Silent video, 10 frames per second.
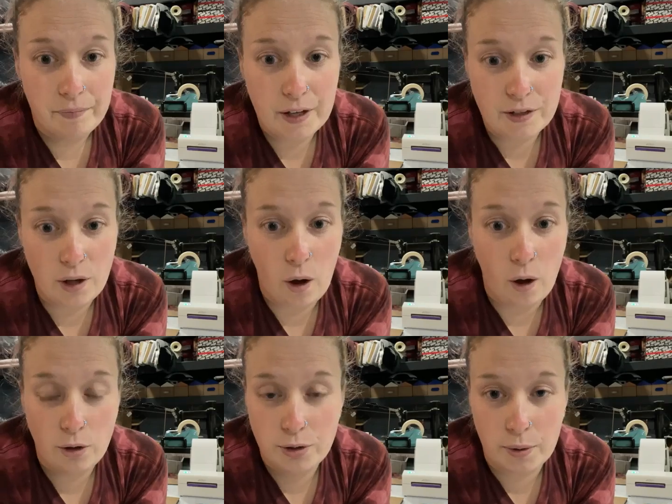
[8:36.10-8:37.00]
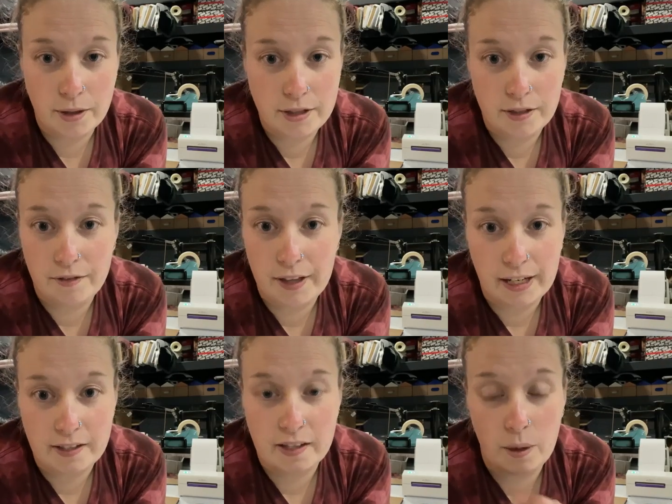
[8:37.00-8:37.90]
There's all sorts of
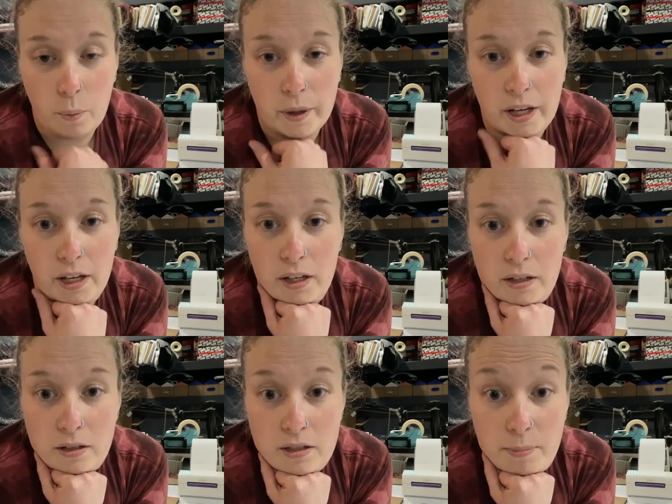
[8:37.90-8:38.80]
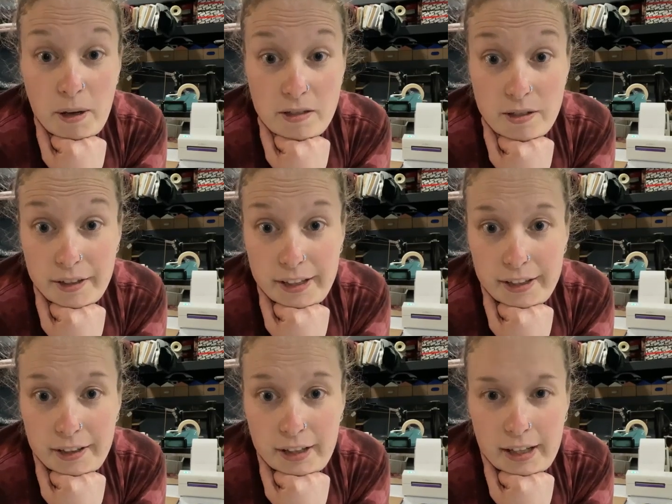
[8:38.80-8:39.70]
things that we sponsor
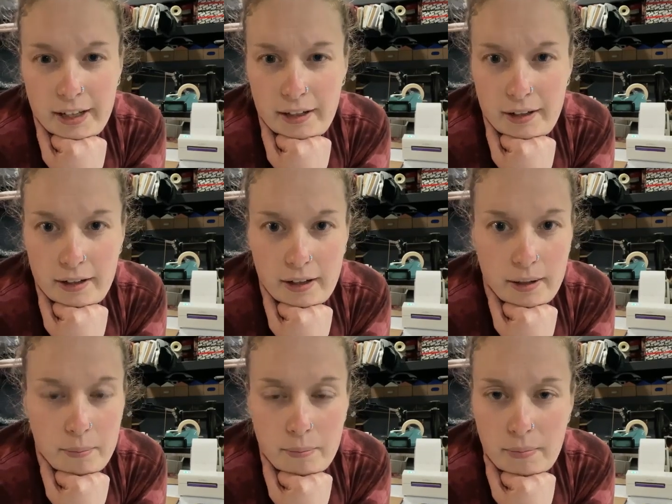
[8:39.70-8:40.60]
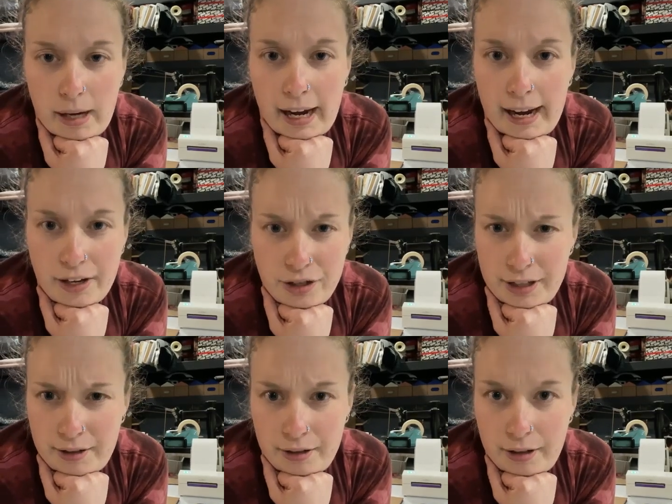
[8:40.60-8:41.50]
here, and I
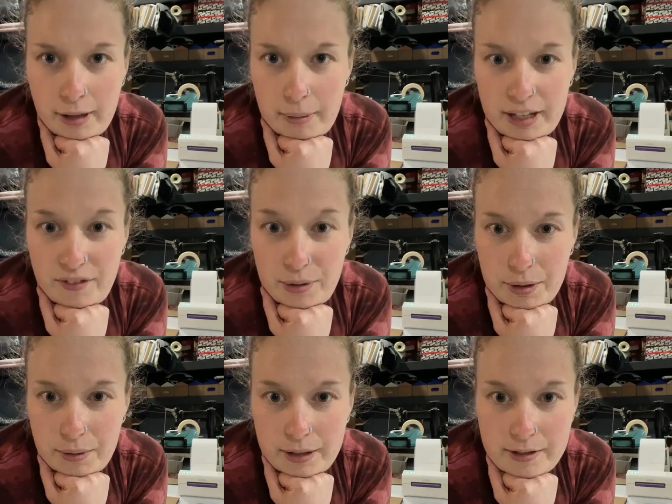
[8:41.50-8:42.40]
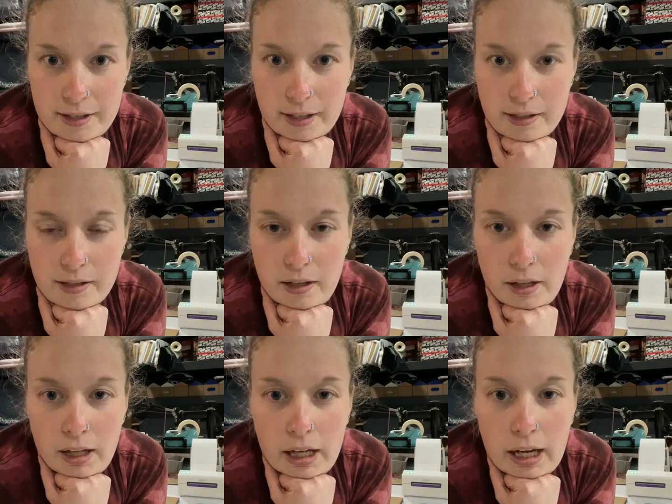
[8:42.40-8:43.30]
actually don't know how many of you know these things.
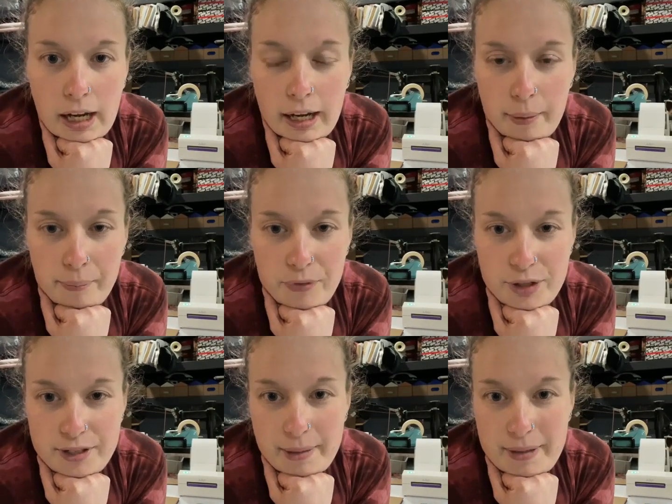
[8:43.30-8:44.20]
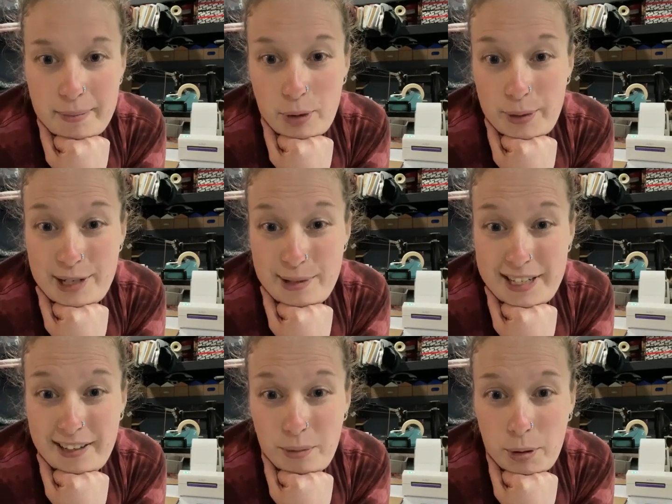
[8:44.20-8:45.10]
So September we do a
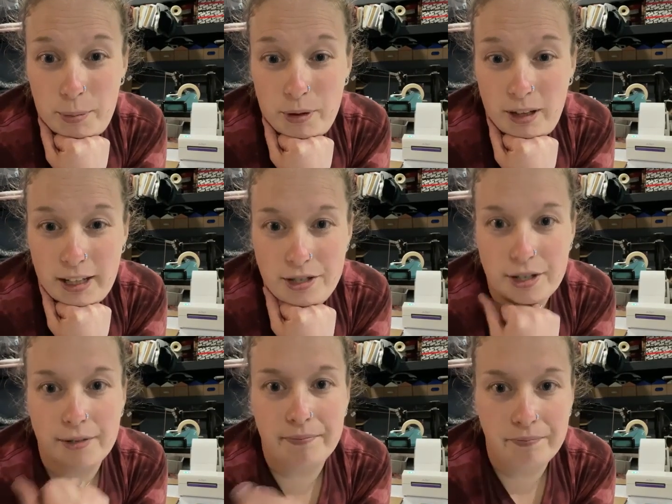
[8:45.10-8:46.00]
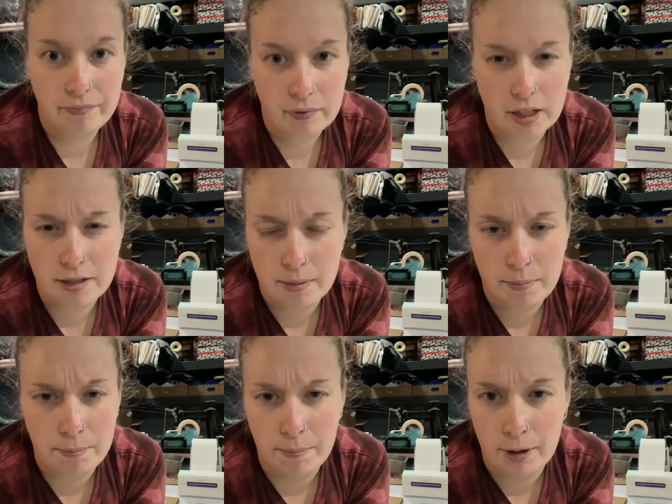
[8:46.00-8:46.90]
teal and purple collection. There's
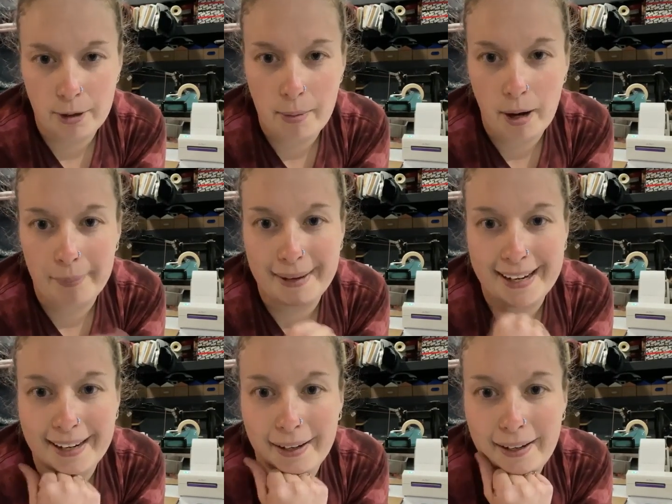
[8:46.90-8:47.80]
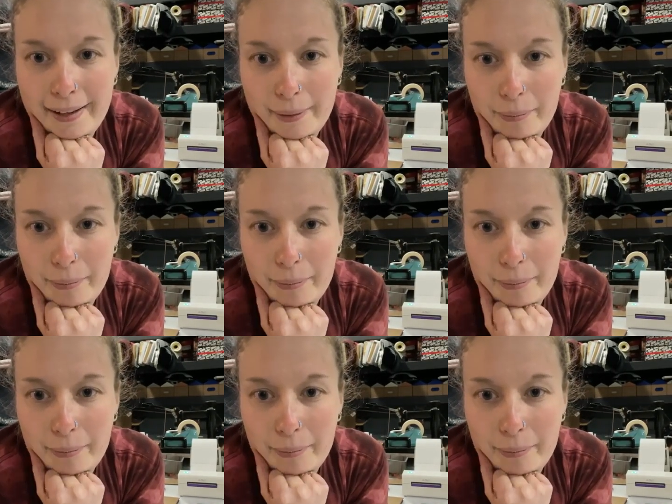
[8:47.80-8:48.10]
a blurb on my